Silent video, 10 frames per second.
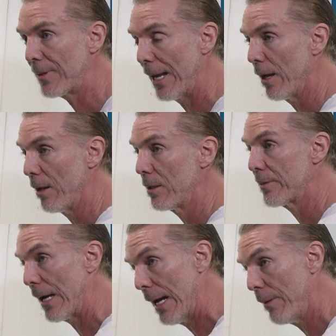scale,
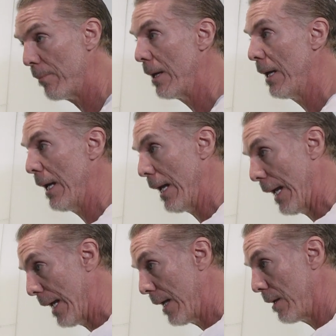time
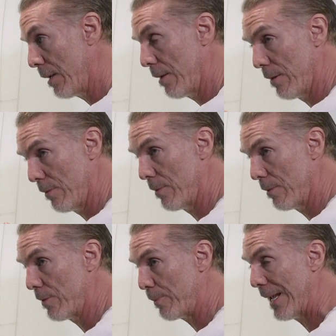and
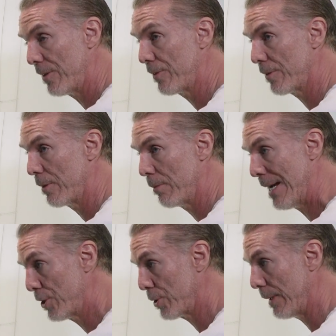space
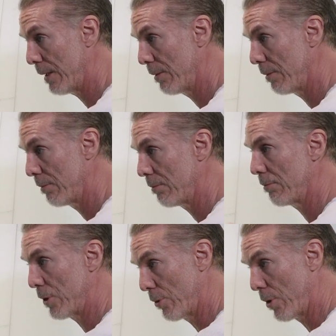measurement.
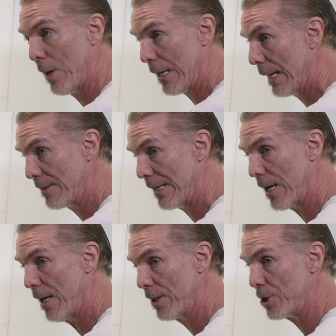Don't know what kind of
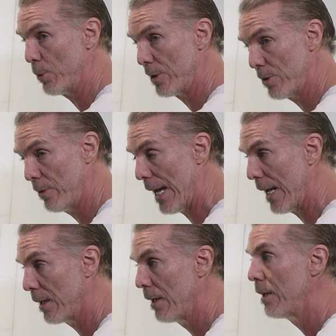technology would do
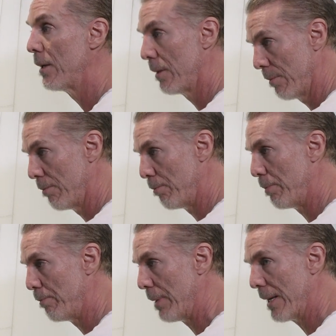that,
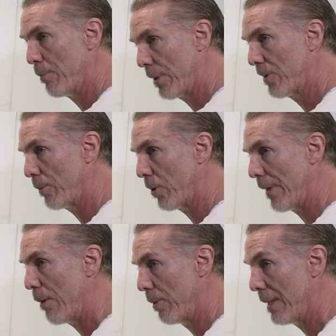but in principle,
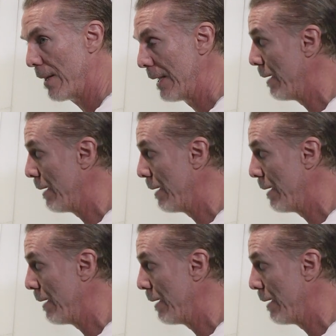that would be the